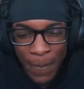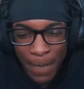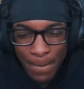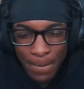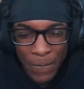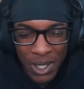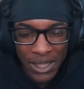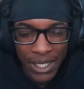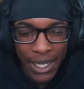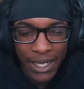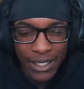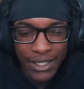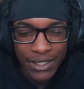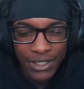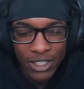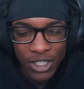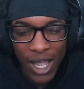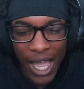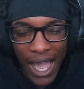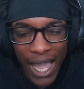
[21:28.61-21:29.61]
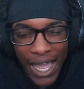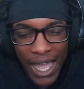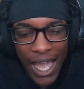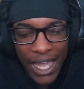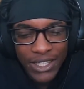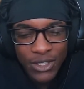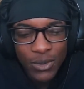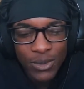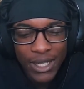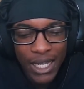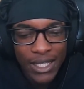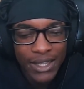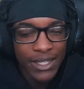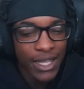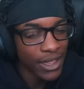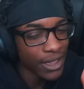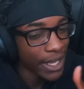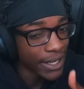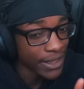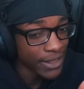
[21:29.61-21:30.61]
But like you know, I, I do like
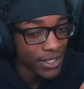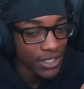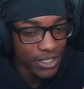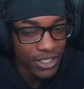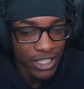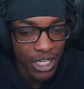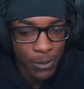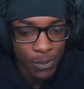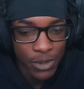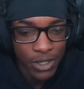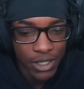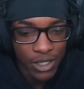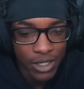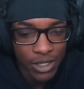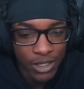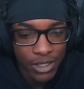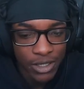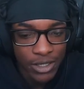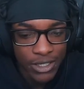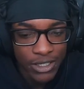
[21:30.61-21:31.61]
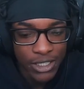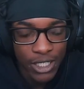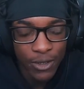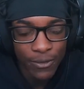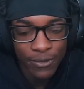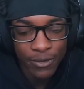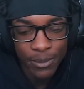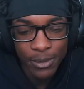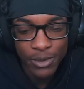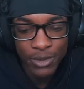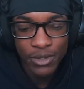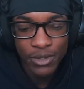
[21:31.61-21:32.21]
like this type of Sound from it